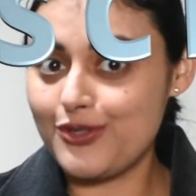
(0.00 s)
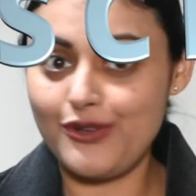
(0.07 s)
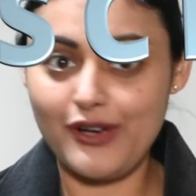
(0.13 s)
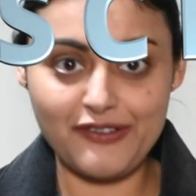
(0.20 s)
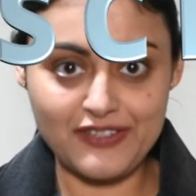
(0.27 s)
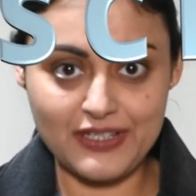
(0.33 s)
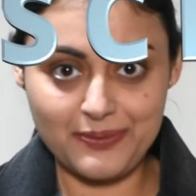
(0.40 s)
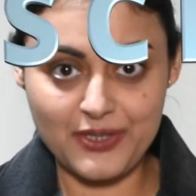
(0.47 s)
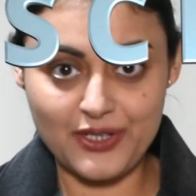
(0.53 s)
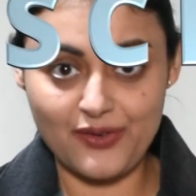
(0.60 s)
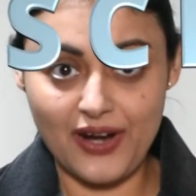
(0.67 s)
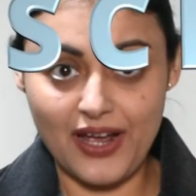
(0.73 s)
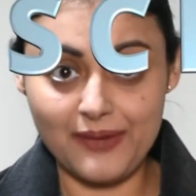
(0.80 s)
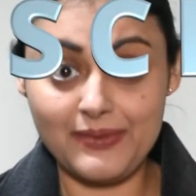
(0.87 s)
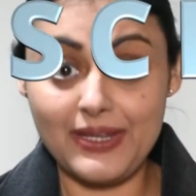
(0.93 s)
who have
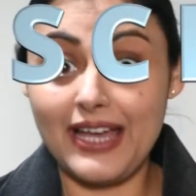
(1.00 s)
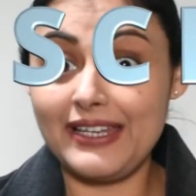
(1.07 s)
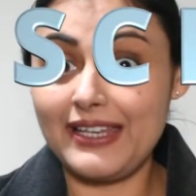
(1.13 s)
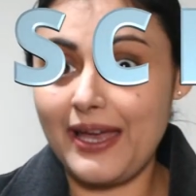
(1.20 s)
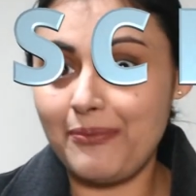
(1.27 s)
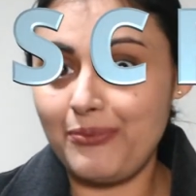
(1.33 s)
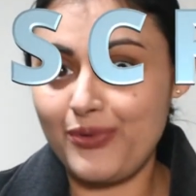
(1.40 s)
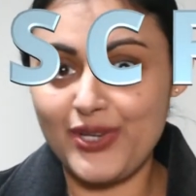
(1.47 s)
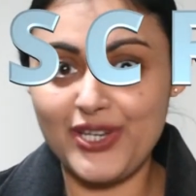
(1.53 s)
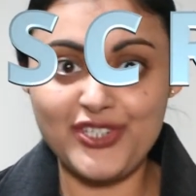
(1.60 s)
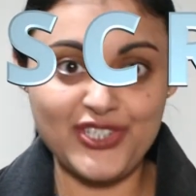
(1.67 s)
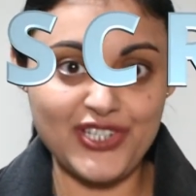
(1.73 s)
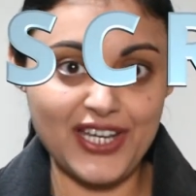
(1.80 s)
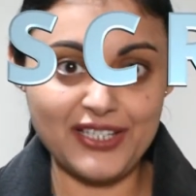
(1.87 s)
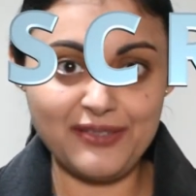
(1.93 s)
subscribed and
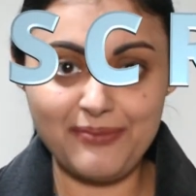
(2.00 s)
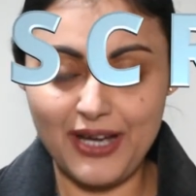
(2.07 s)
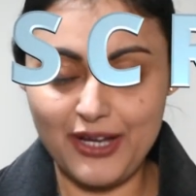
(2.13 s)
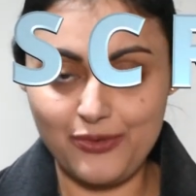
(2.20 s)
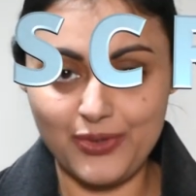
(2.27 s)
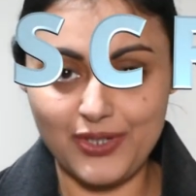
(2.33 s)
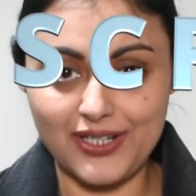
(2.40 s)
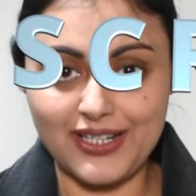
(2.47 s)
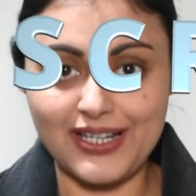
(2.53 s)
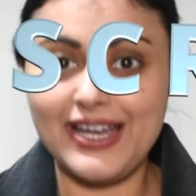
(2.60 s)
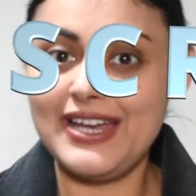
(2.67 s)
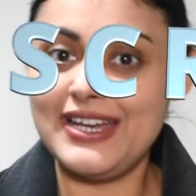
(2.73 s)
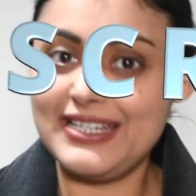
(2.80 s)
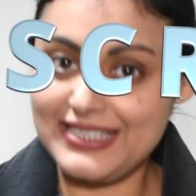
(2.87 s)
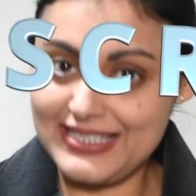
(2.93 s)
appreciate my work.
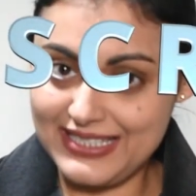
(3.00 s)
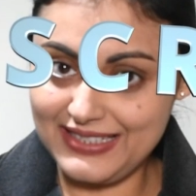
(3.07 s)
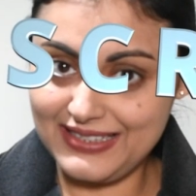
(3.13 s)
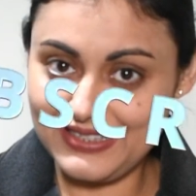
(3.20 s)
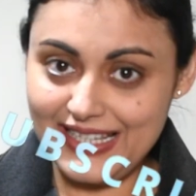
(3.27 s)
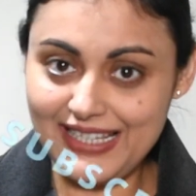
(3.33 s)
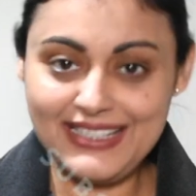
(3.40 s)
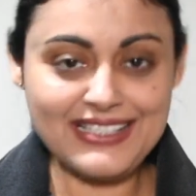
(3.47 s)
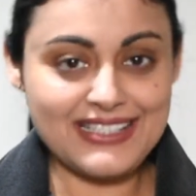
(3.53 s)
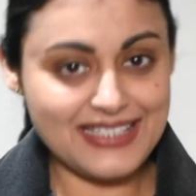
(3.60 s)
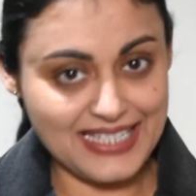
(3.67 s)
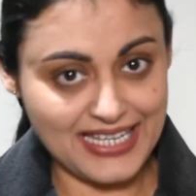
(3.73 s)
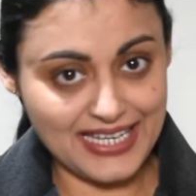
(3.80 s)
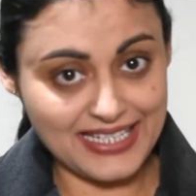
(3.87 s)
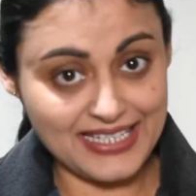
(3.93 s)
Till then,
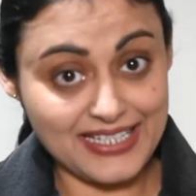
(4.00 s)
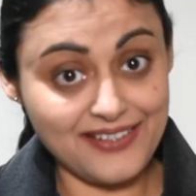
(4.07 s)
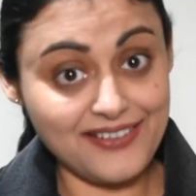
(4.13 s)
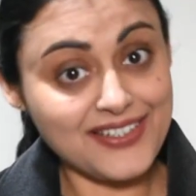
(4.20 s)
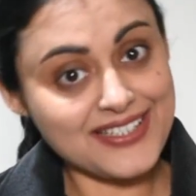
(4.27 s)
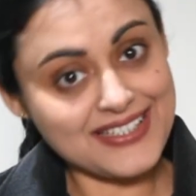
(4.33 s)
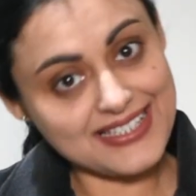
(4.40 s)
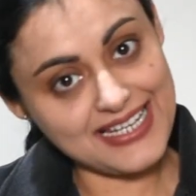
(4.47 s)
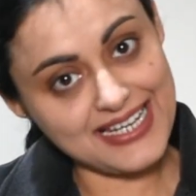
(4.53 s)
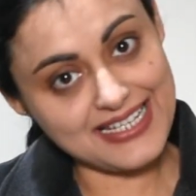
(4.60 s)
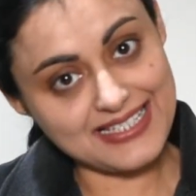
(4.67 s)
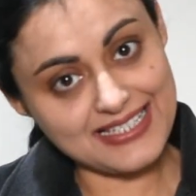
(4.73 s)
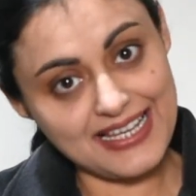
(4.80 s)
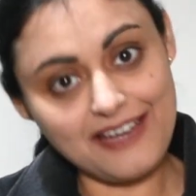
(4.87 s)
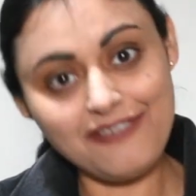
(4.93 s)
take care, stay
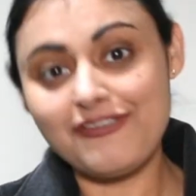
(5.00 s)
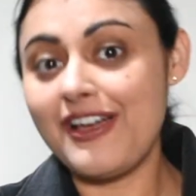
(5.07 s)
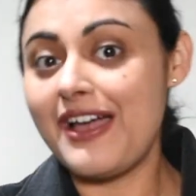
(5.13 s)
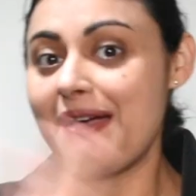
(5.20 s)
safe,